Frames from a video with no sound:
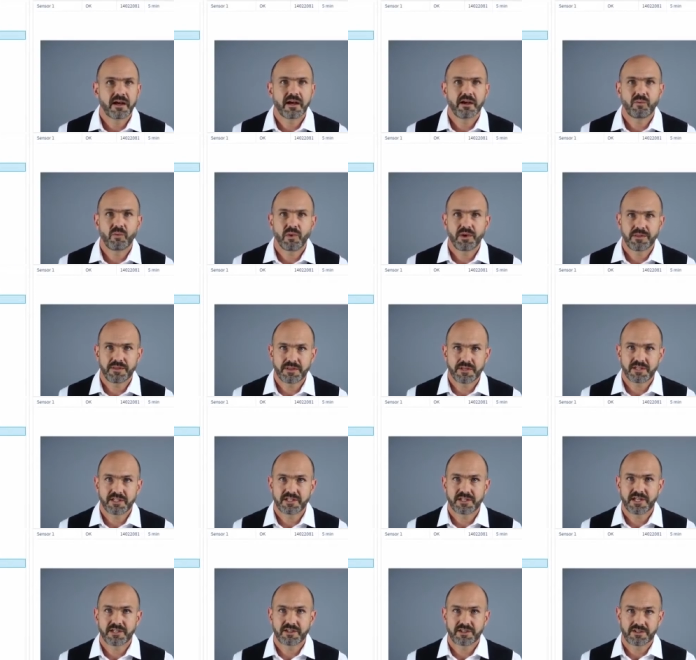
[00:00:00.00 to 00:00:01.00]
I want
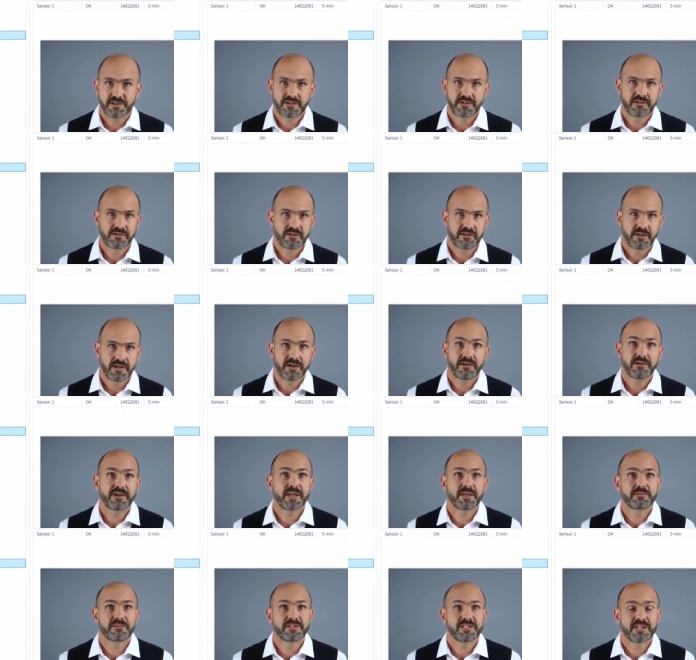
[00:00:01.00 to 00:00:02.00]
this sensor,
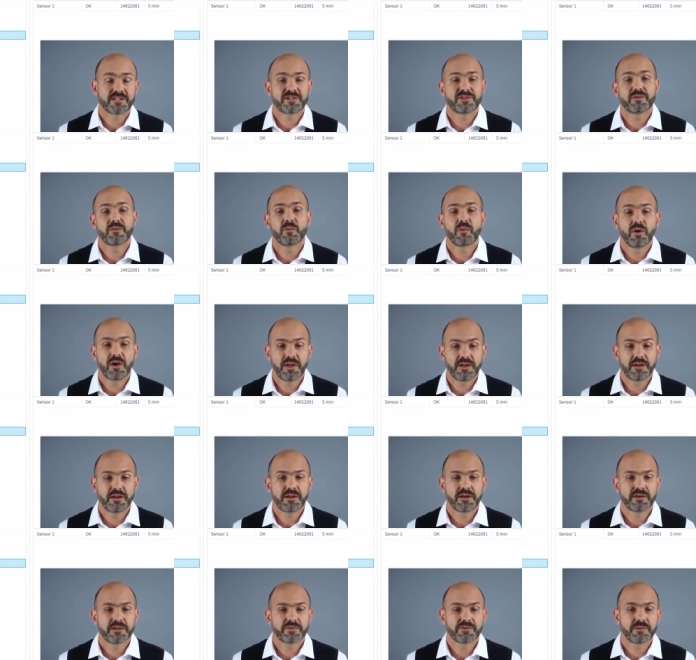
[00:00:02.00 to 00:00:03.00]
here named Sensor 1,